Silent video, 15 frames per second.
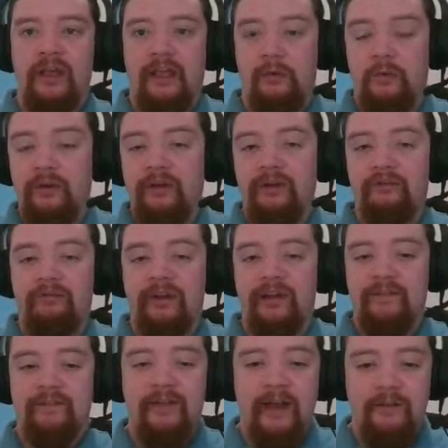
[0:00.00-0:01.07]
He wouldn't
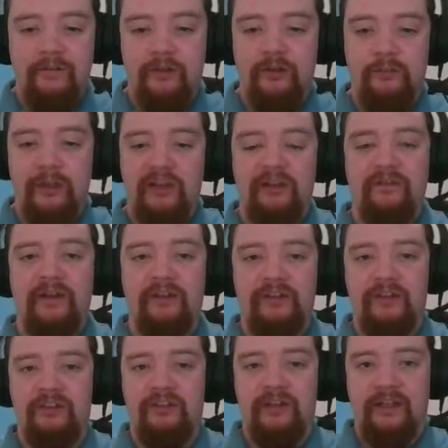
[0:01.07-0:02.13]
really fight for a space
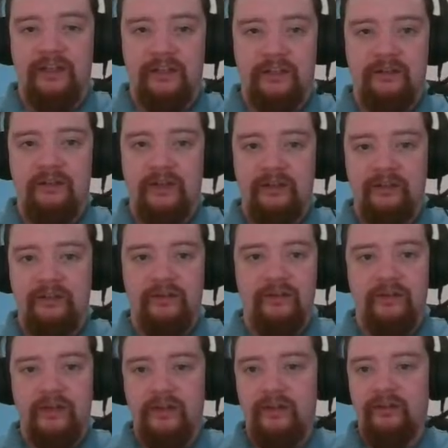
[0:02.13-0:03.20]
advantage in the
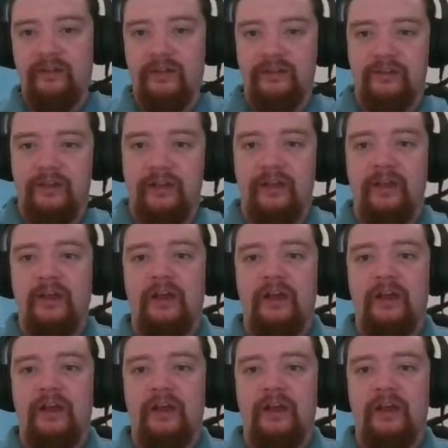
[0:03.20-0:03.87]
centre.